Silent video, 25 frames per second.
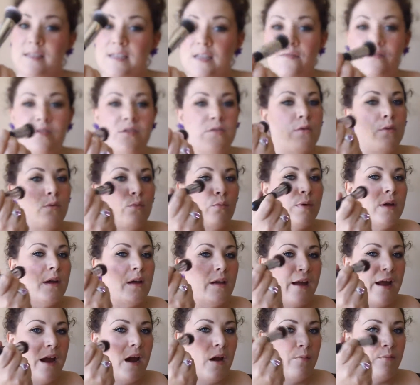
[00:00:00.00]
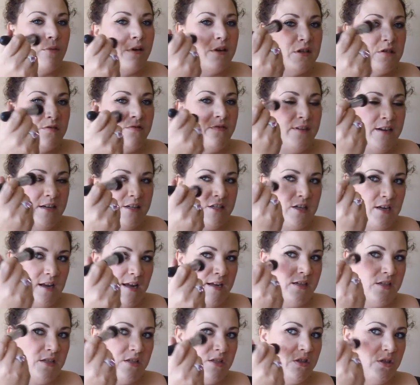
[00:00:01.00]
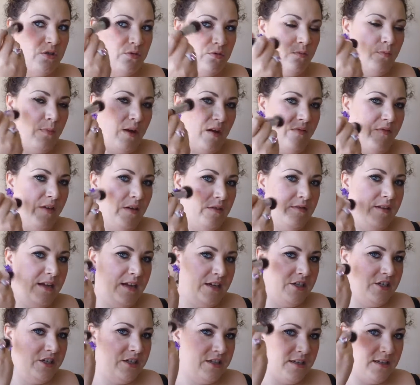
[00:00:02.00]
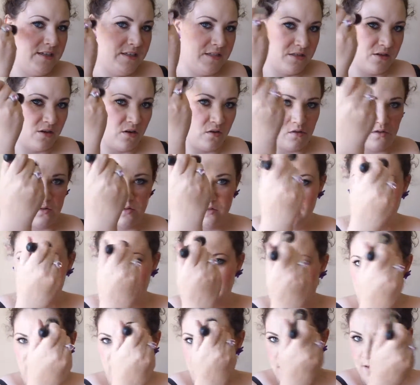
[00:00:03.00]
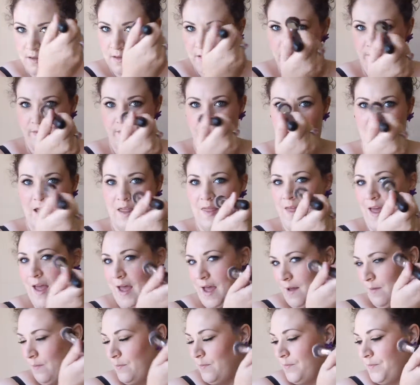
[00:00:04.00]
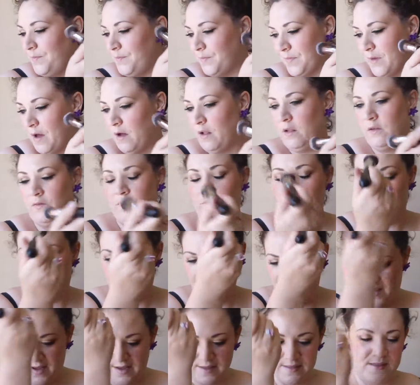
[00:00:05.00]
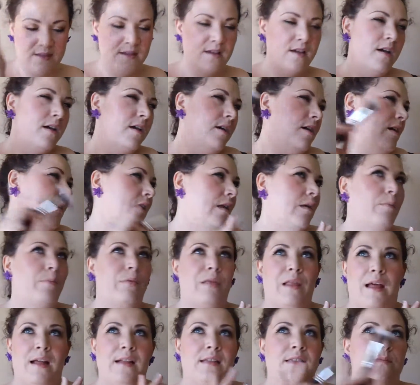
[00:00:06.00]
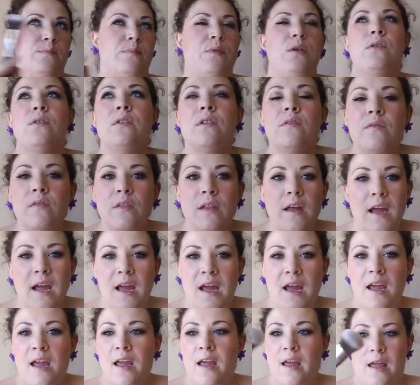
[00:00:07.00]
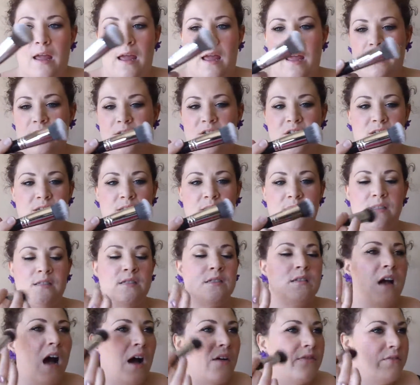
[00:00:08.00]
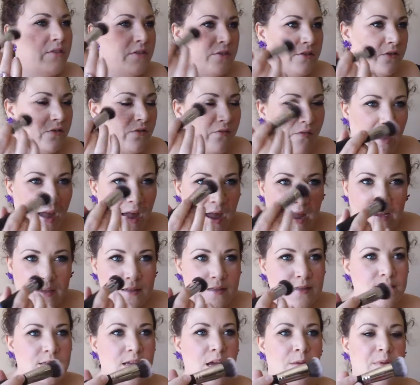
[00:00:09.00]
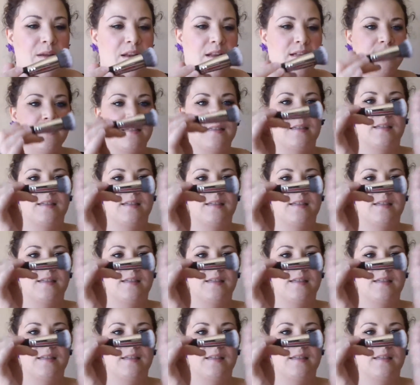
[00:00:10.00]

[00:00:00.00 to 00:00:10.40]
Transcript: gives you a real airbrush finish, and I just do my foundation in circles, like that, all over my face. Blends beautifully. It just is soft on your face. I mean, it's